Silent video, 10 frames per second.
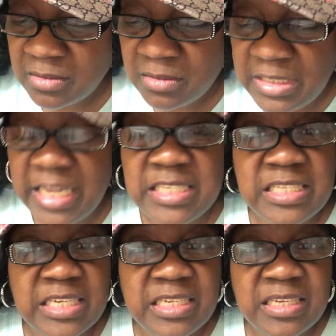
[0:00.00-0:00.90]

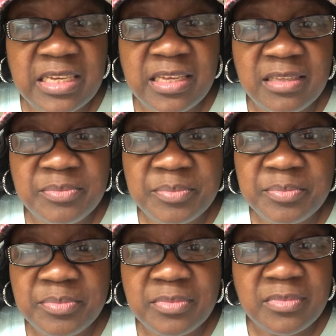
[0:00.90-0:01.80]
predestined
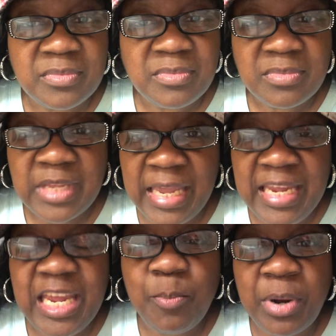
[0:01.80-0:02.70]

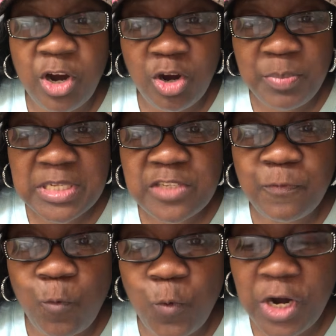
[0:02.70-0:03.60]
and
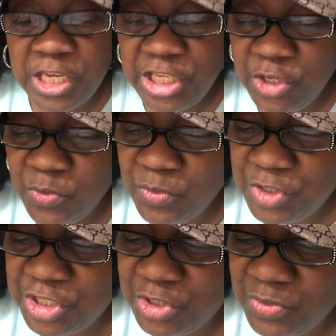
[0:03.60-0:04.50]
purposed for you
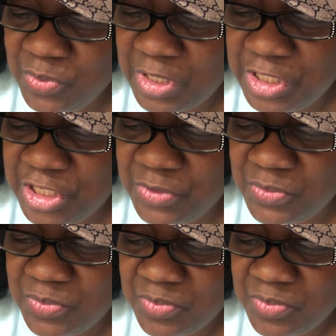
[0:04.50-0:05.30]
to do